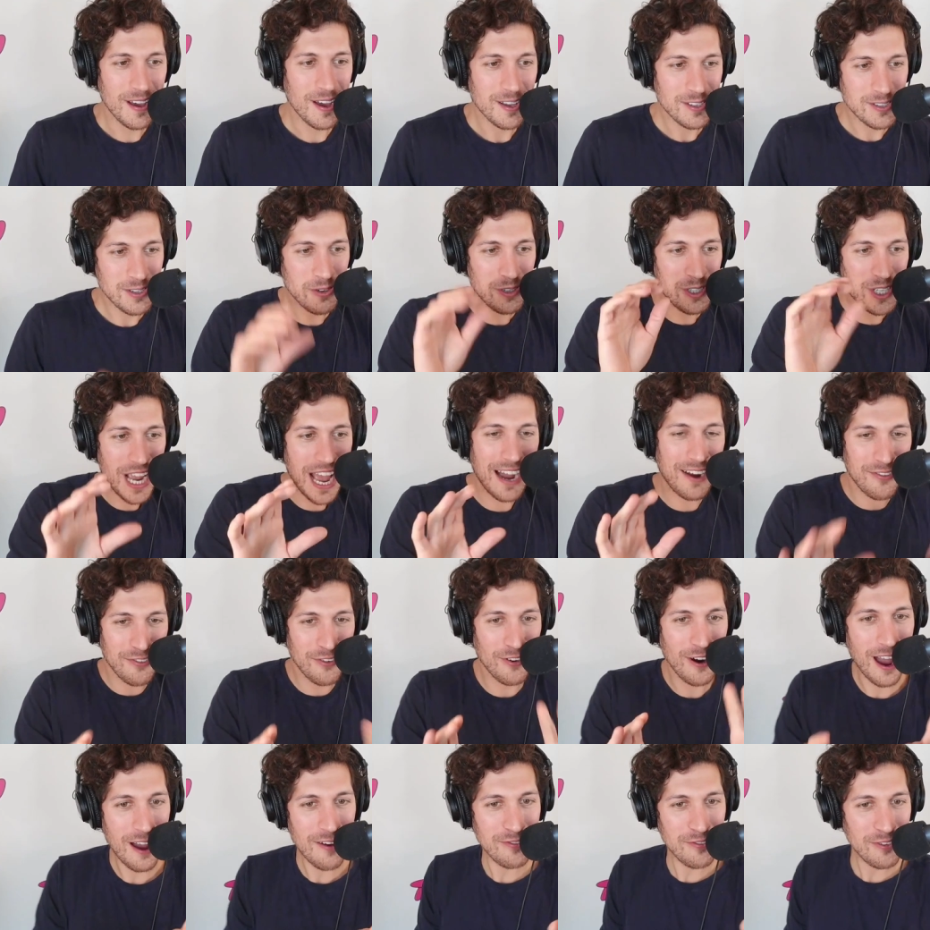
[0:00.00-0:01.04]
So, Jack, for
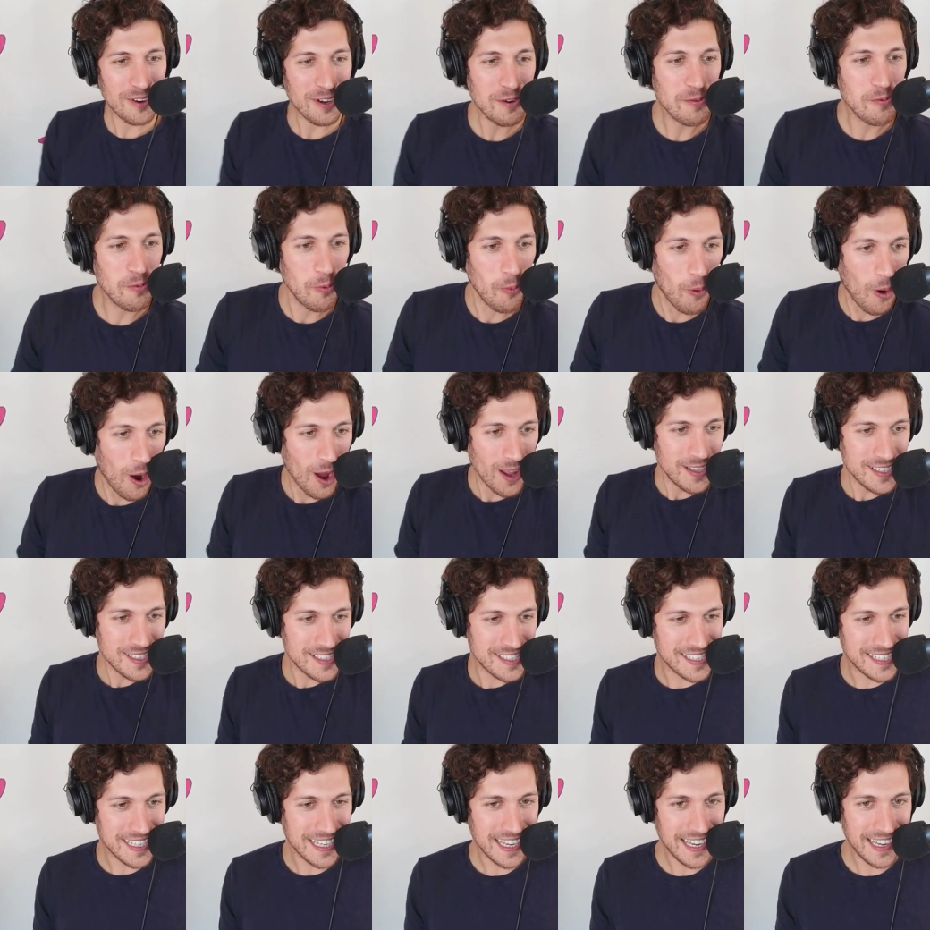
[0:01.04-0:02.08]
every one
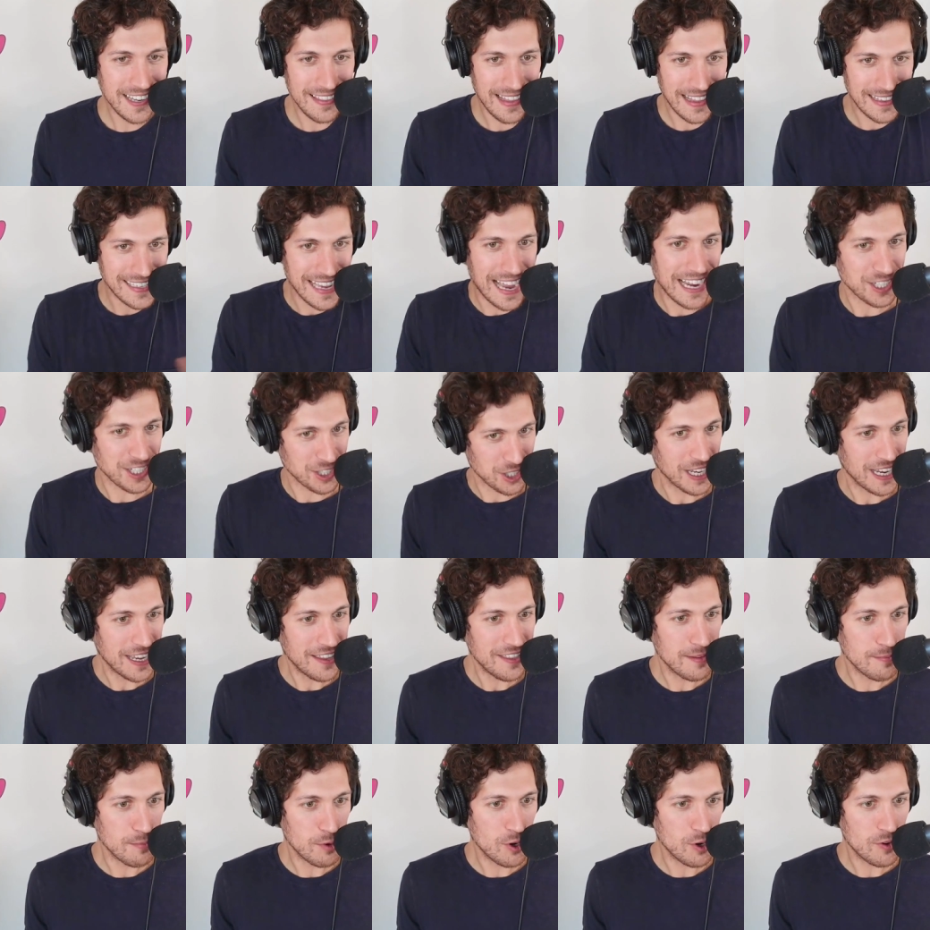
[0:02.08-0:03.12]
scene that's actually in the
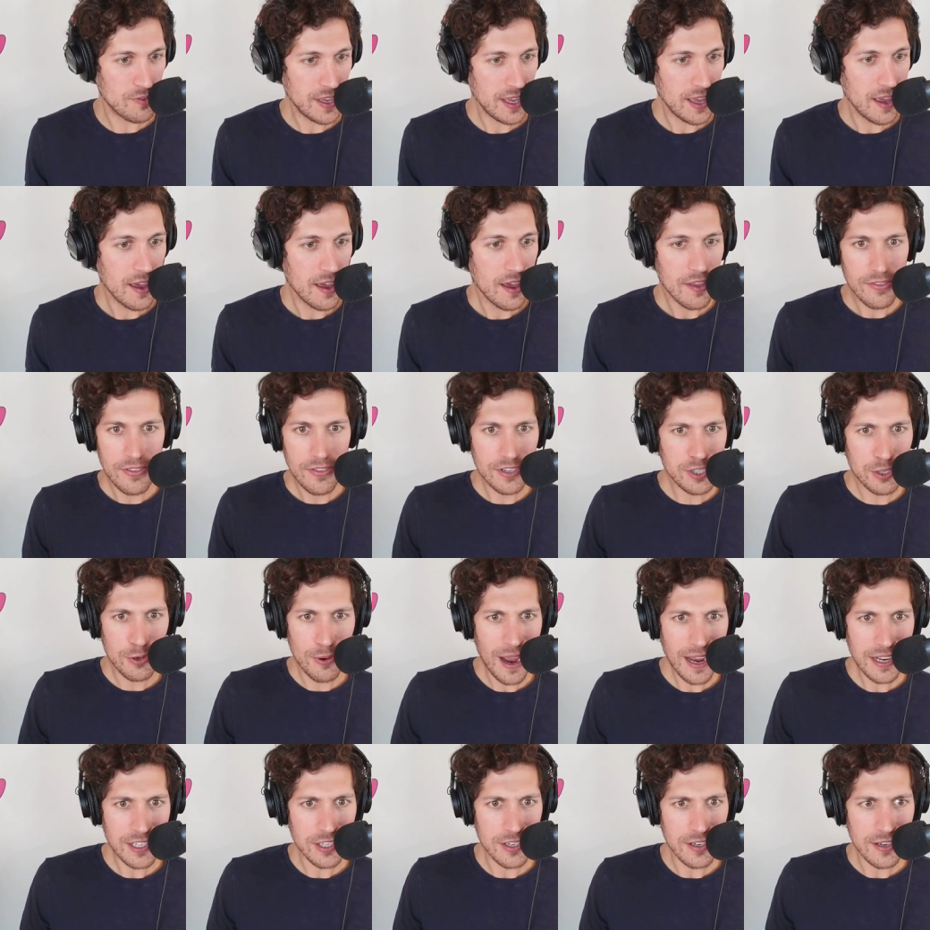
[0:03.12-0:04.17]
movie, the
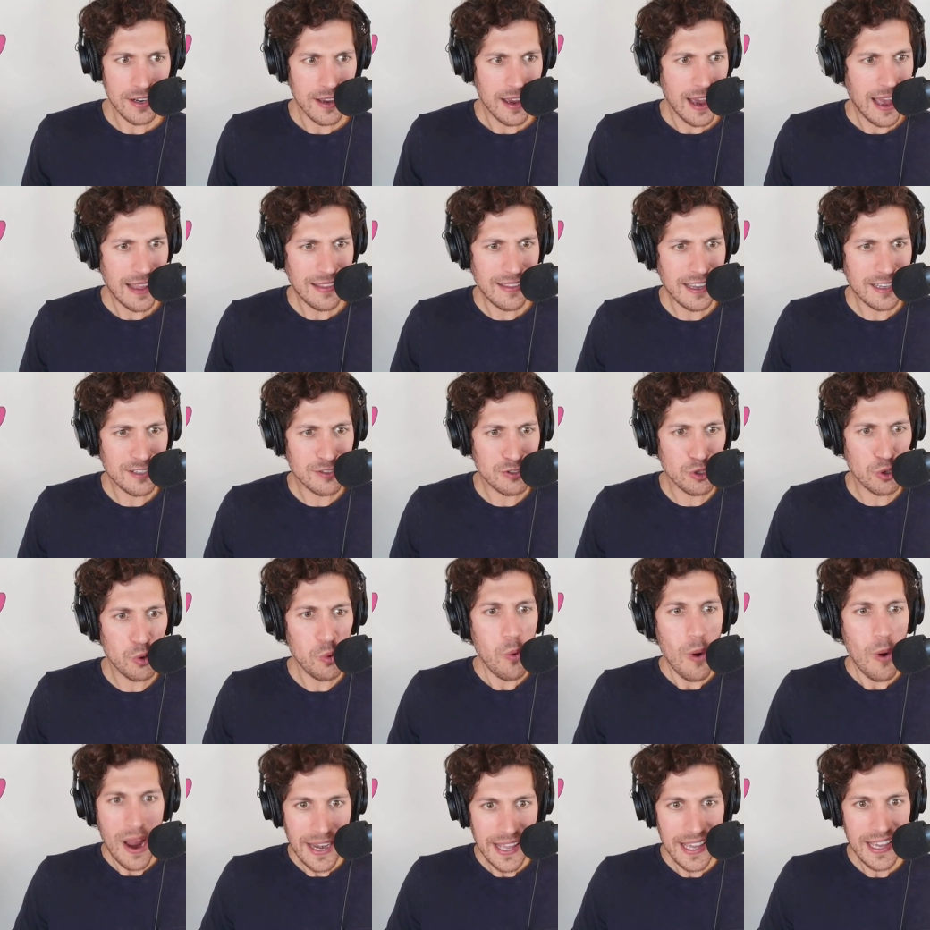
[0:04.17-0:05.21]
director had like
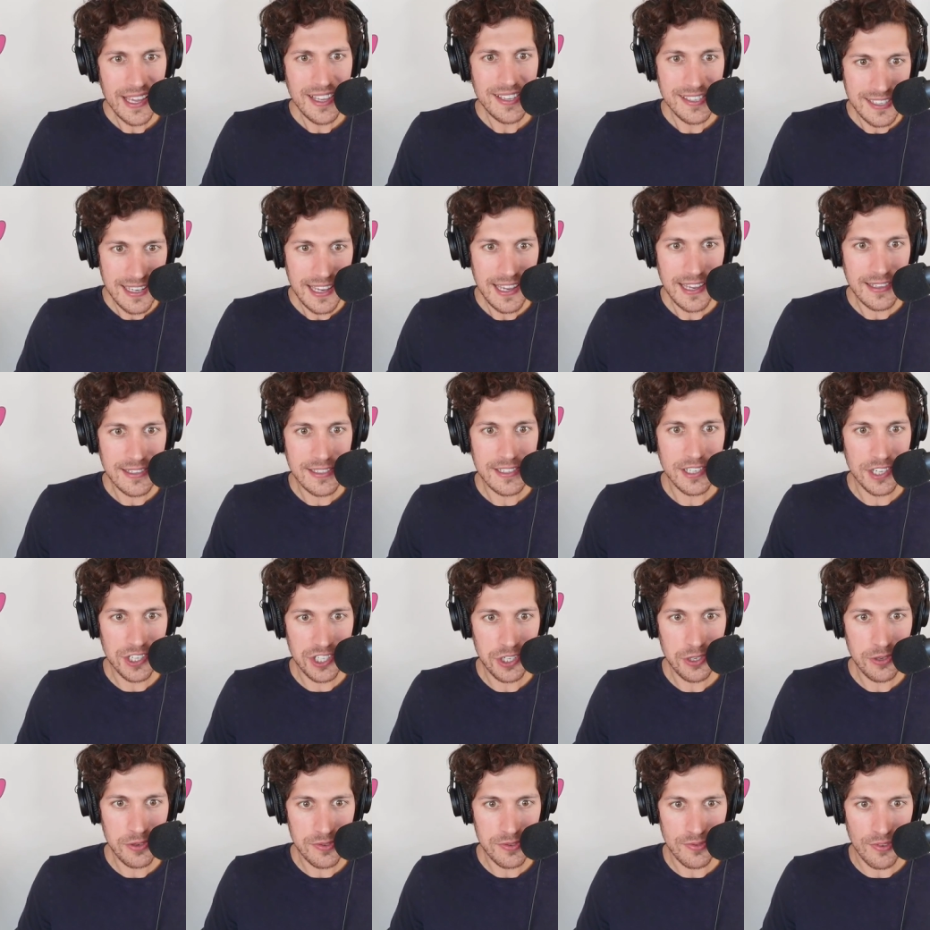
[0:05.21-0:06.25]
20 scenes to
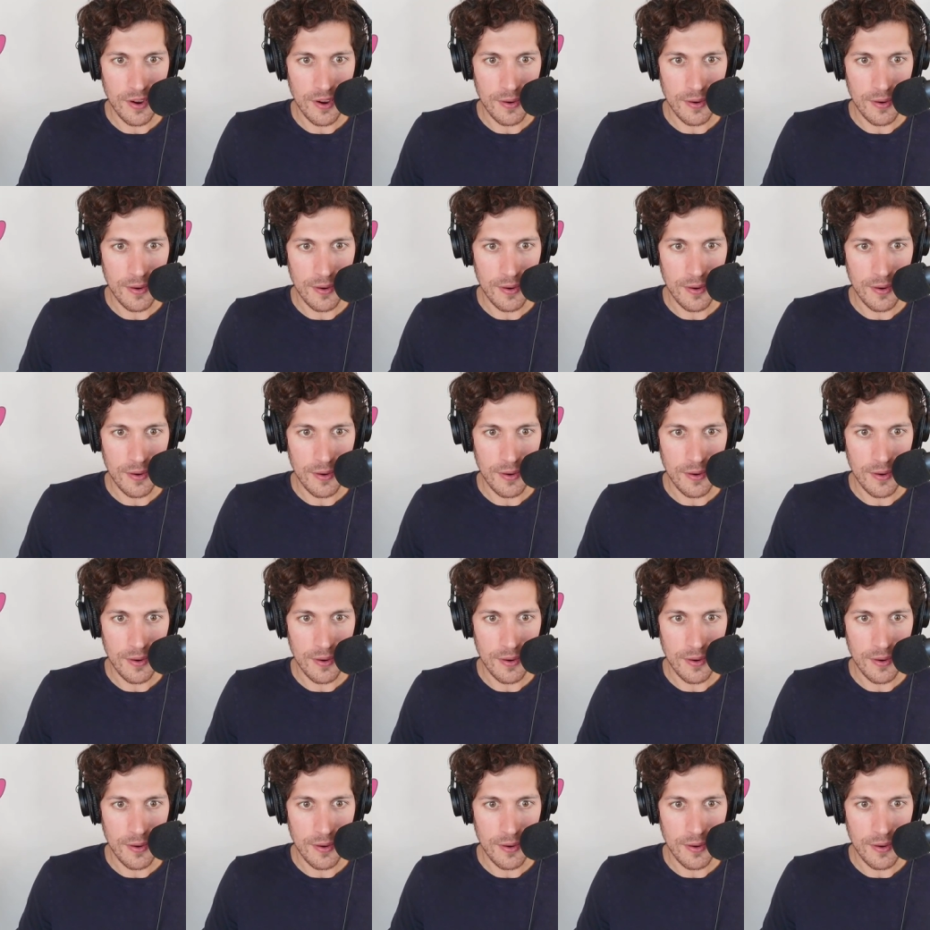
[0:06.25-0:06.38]
choose from.